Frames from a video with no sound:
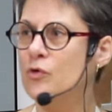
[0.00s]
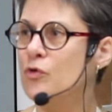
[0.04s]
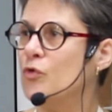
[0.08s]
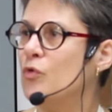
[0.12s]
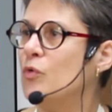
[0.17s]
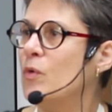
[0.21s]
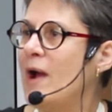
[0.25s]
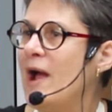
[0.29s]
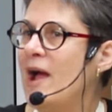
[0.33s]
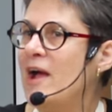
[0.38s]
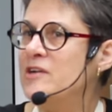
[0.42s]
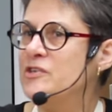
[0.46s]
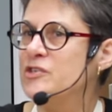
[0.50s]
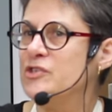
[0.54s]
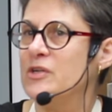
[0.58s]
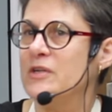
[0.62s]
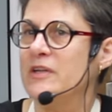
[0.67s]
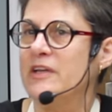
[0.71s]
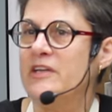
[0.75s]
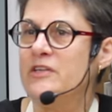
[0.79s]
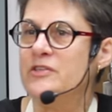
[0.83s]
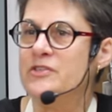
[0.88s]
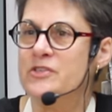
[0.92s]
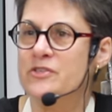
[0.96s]

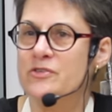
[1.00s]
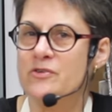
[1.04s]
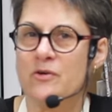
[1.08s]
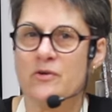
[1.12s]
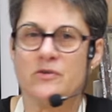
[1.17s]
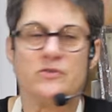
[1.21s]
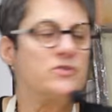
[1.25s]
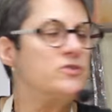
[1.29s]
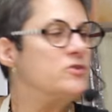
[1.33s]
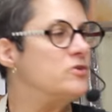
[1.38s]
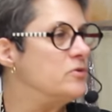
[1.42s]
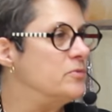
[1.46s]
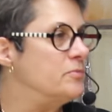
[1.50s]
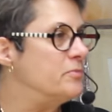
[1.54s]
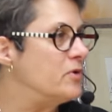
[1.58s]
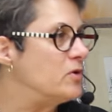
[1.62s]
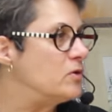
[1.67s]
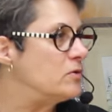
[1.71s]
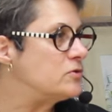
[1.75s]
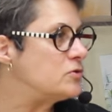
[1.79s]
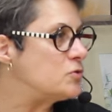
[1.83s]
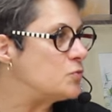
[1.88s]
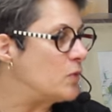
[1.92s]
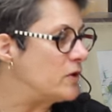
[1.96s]
gradually starts to
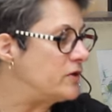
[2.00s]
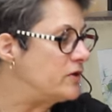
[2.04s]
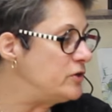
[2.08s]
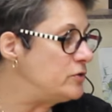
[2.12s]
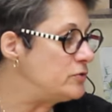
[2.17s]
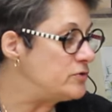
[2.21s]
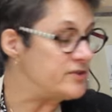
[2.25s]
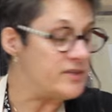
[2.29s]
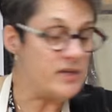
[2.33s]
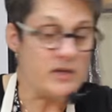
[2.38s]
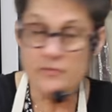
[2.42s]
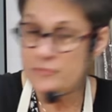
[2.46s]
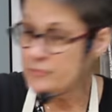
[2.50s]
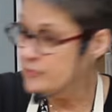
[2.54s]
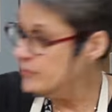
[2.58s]
merge. What do you see